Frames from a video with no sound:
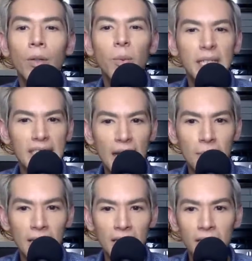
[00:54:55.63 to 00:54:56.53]
What does that
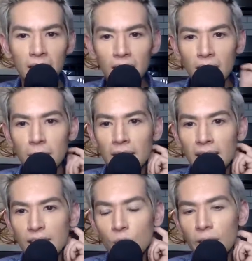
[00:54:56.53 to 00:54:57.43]
mean? Camilla
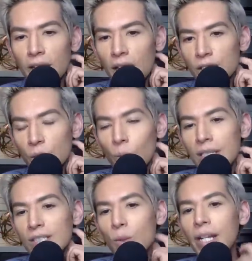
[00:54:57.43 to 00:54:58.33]
is queen consort. What
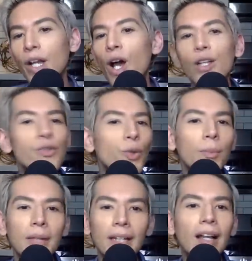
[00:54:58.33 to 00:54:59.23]
does queen consort mean?